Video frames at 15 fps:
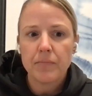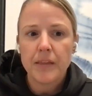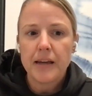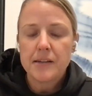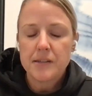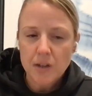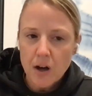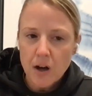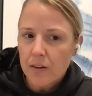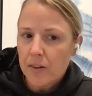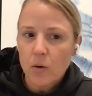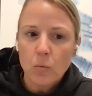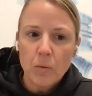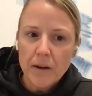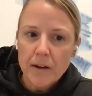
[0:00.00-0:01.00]
they saw
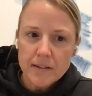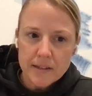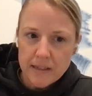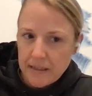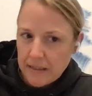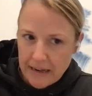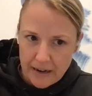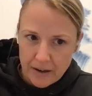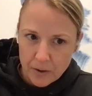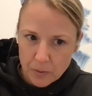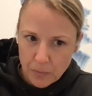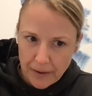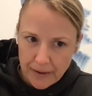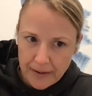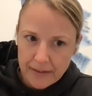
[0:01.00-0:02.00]
that we see now,
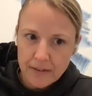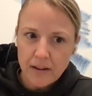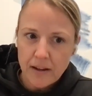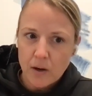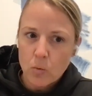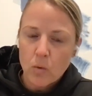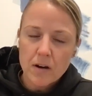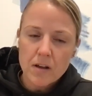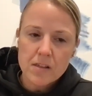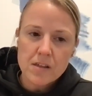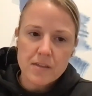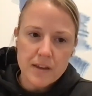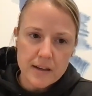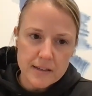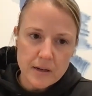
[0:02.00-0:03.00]
right? Like one of the
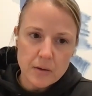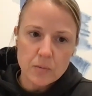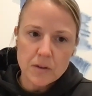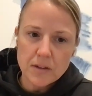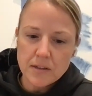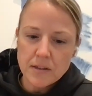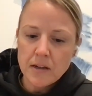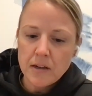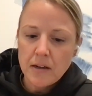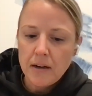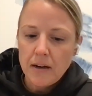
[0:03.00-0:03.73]
things that was